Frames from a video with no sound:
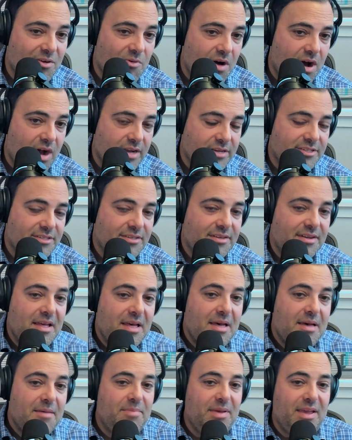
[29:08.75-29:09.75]
their watch
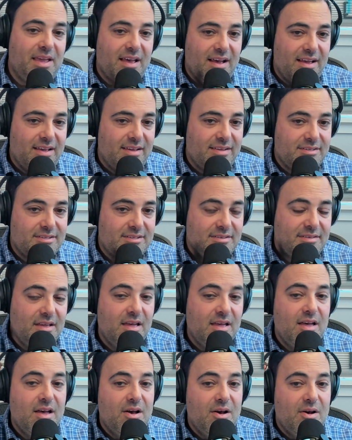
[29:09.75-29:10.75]
because
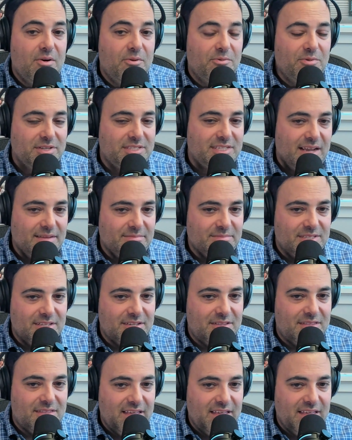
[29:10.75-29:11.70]
what time's the